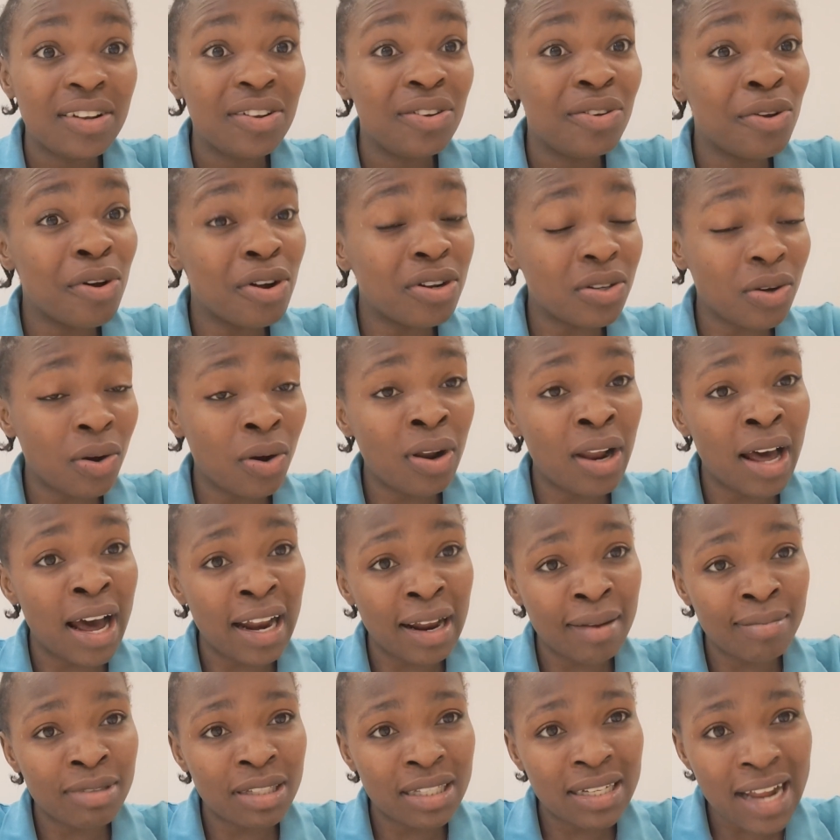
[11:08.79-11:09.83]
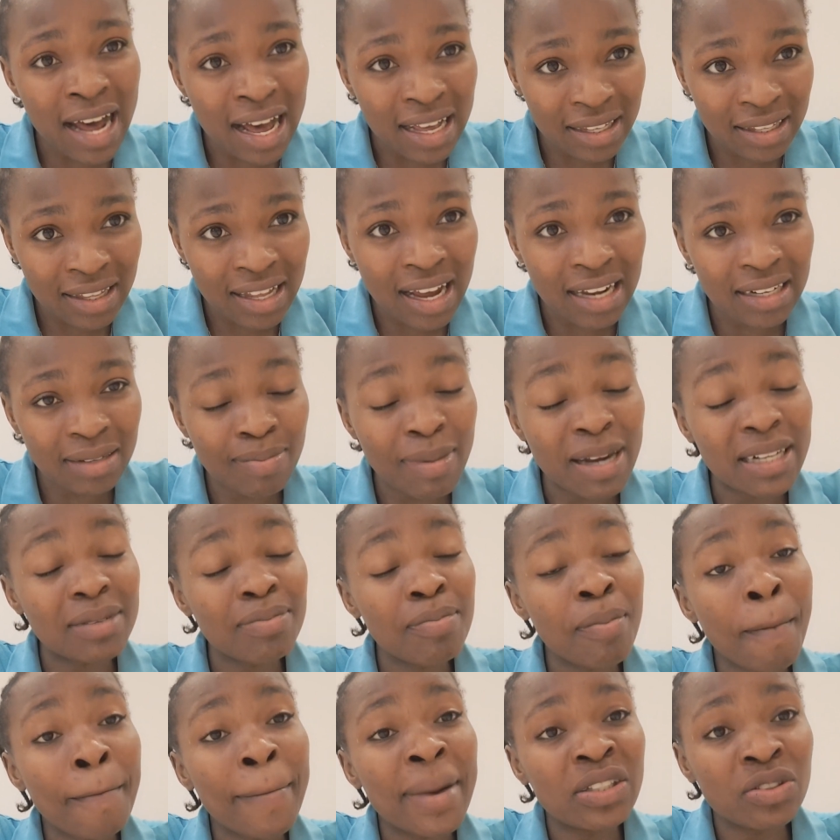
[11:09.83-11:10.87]
Not all Arabs does that, but
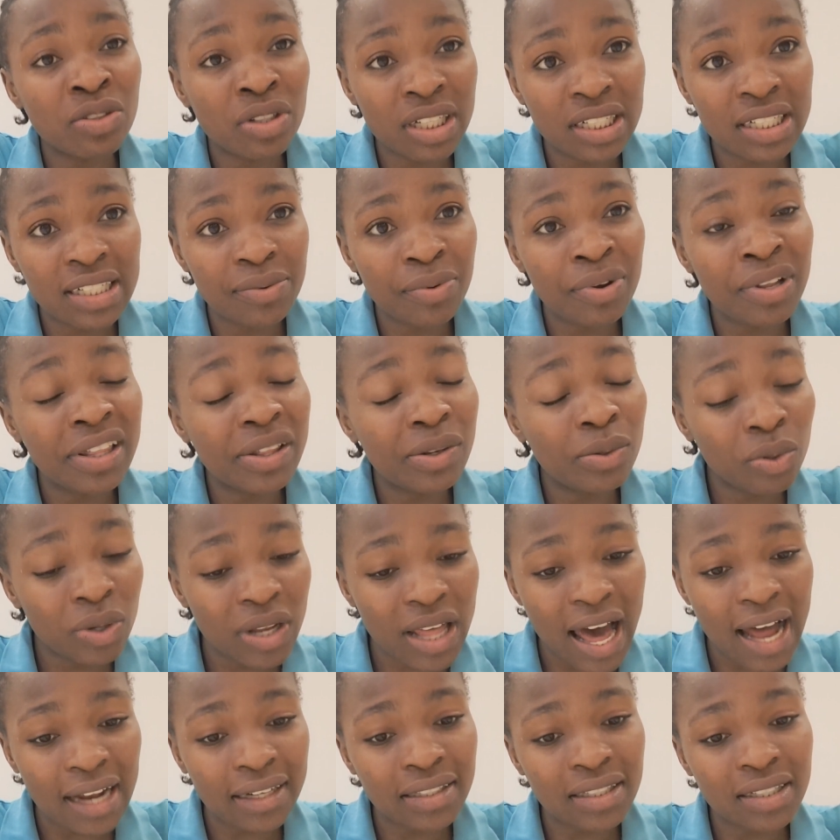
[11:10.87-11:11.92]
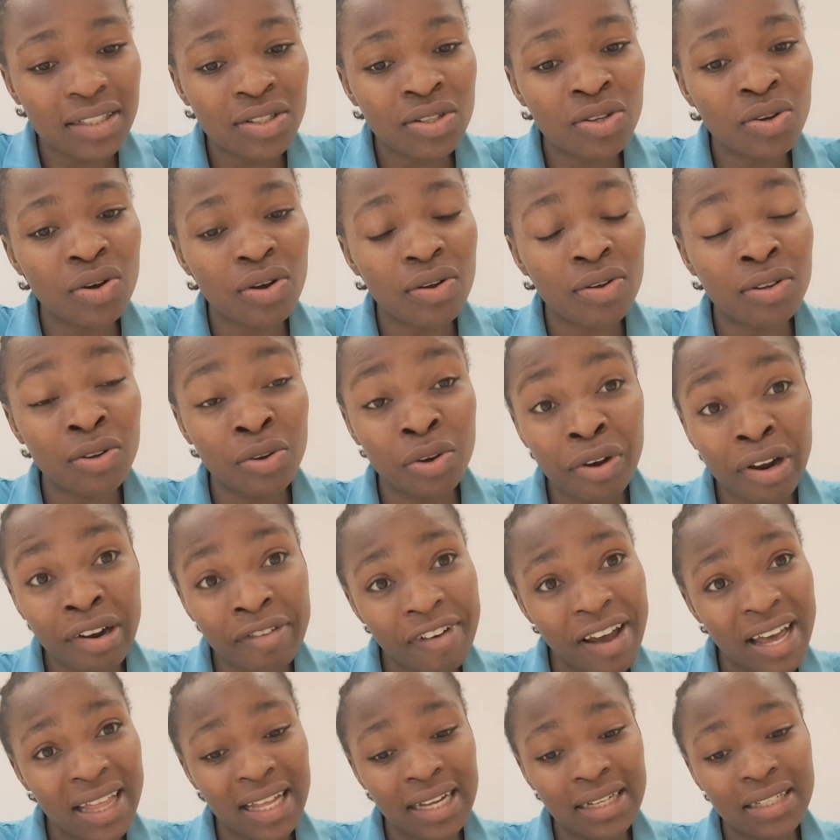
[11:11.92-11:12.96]
majority will do that. So you will
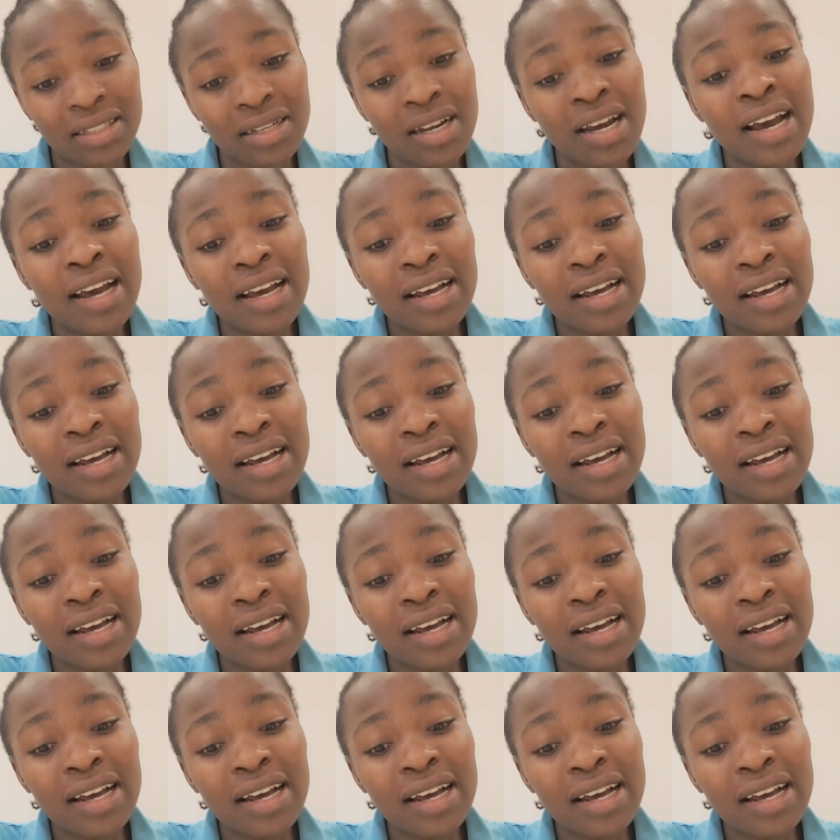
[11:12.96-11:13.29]
find that